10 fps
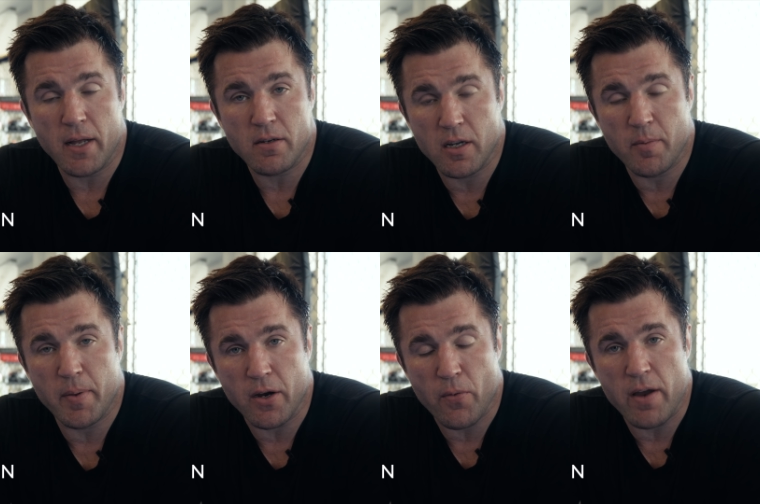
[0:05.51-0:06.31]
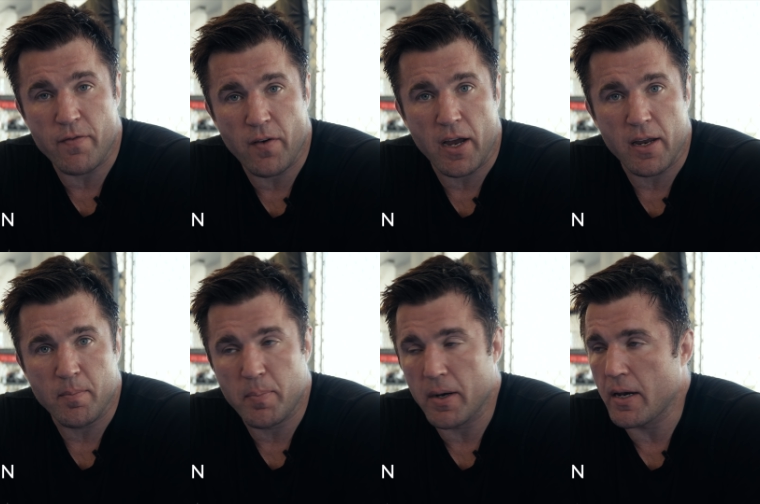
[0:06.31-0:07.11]
that's going to be a great fight,
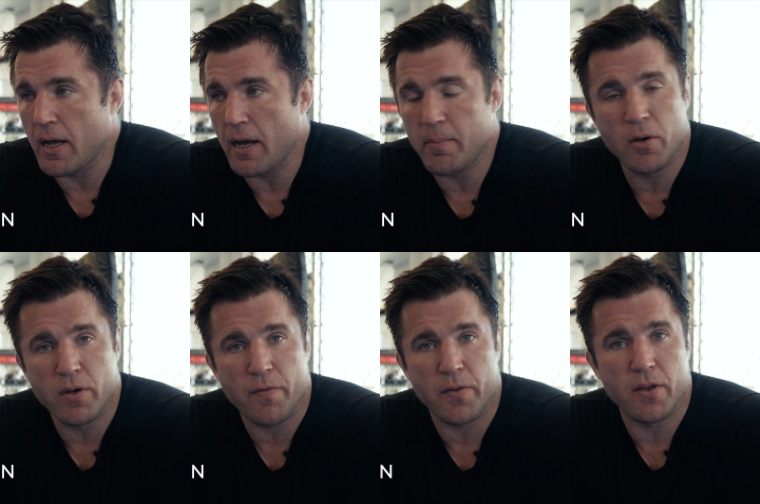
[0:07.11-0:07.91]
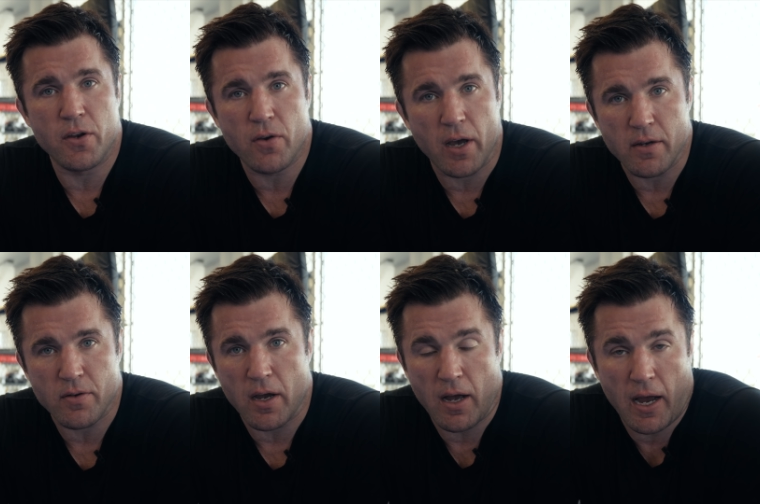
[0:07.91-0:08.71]
but I'm no different than you
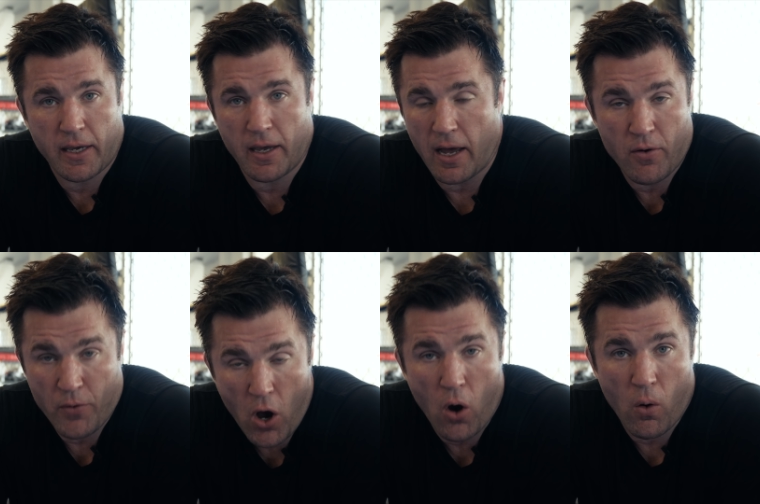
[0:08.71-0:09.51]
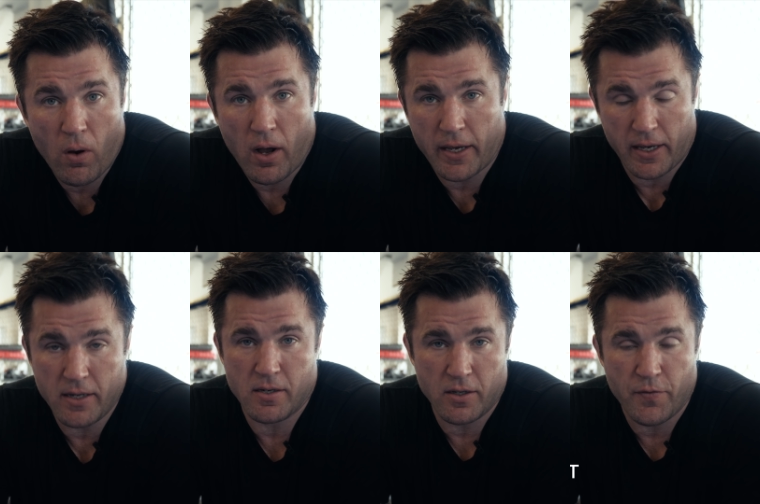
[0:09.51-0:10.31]
guys. I, I, can't, I don't know. I
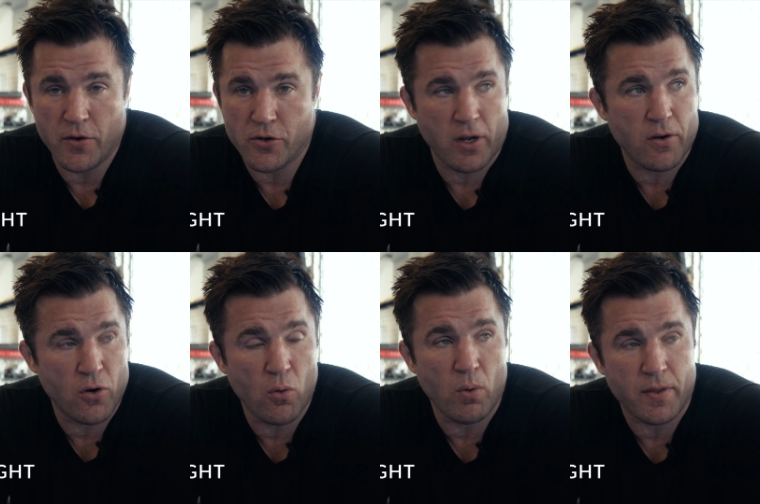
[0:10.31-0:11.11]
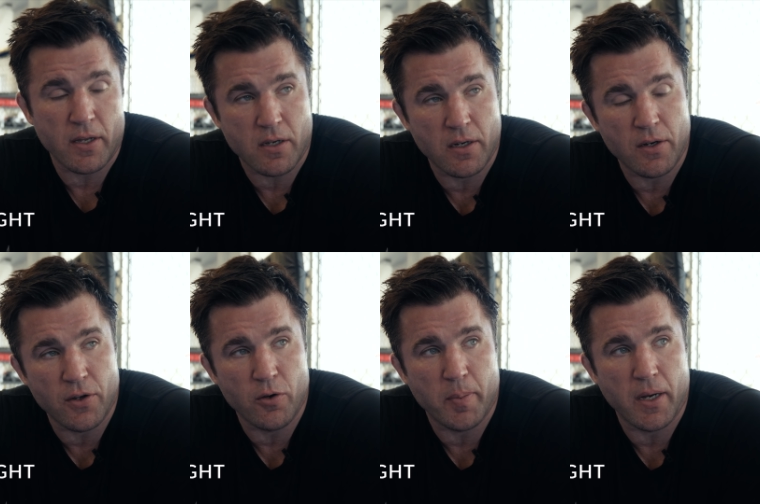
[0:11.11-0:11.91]
can't see the future. I don't know what that's going to
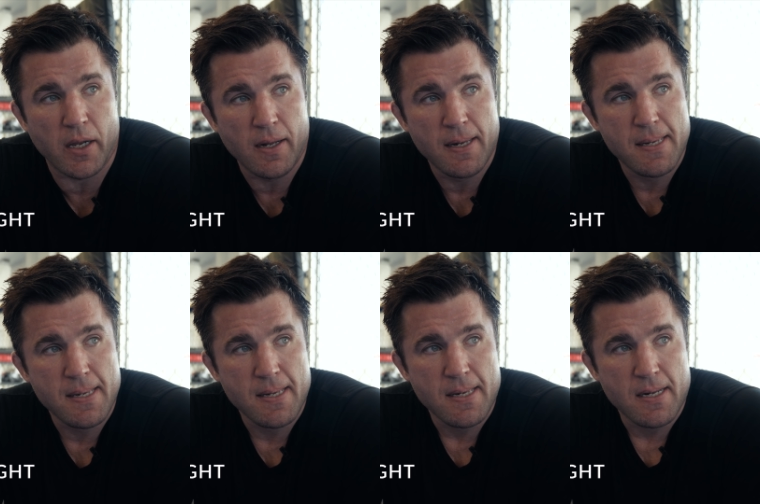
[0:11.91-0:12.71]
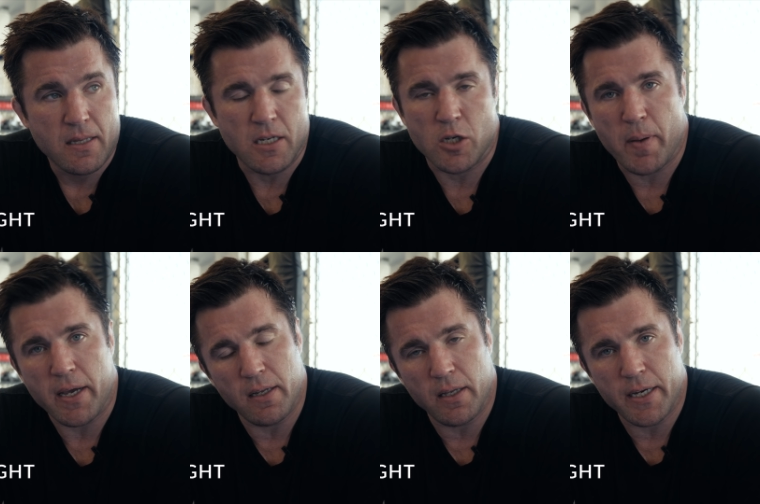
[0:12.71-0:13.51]
do, but the
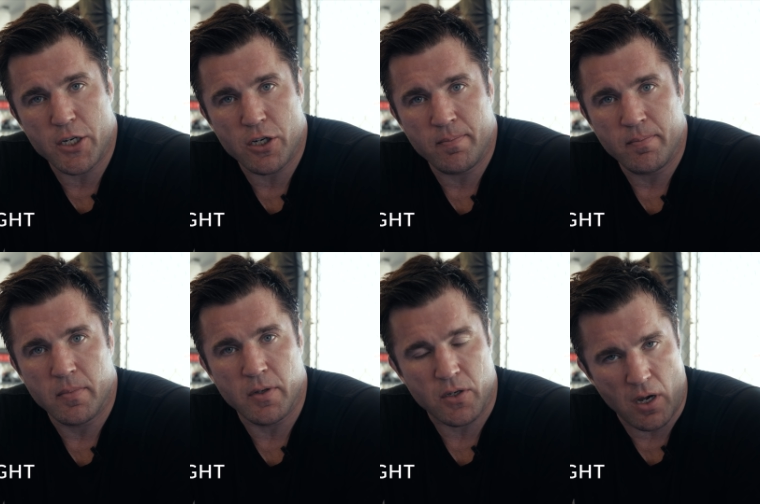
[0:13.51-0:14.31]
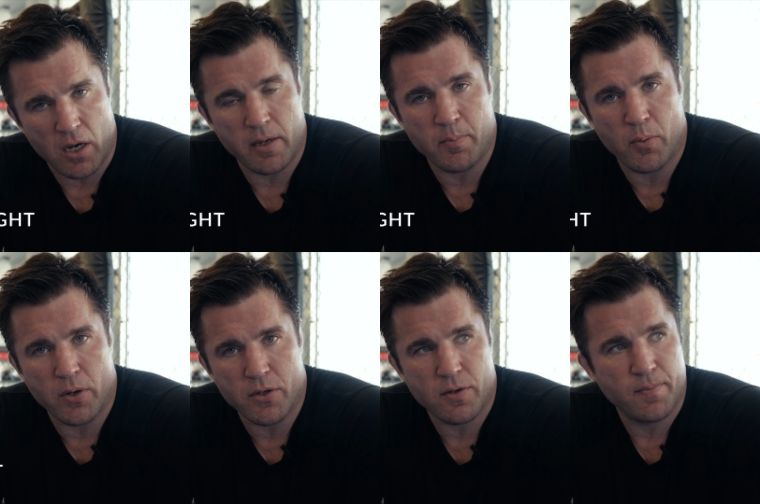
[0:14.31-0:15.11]
speculation and the talking
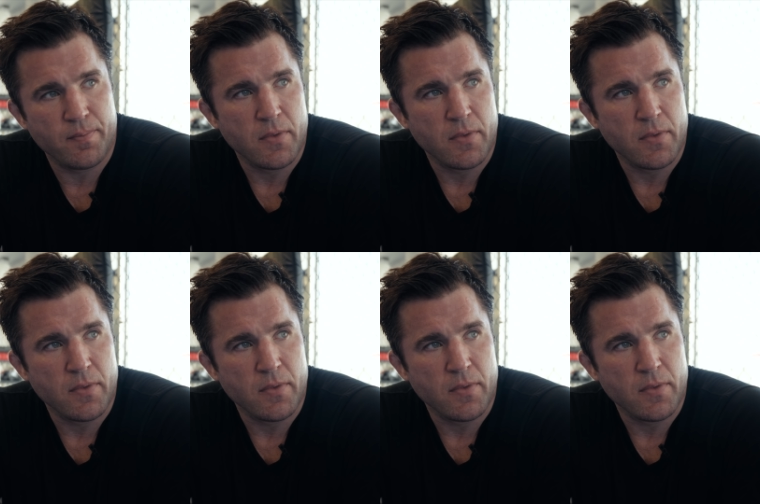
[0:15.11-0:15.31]
points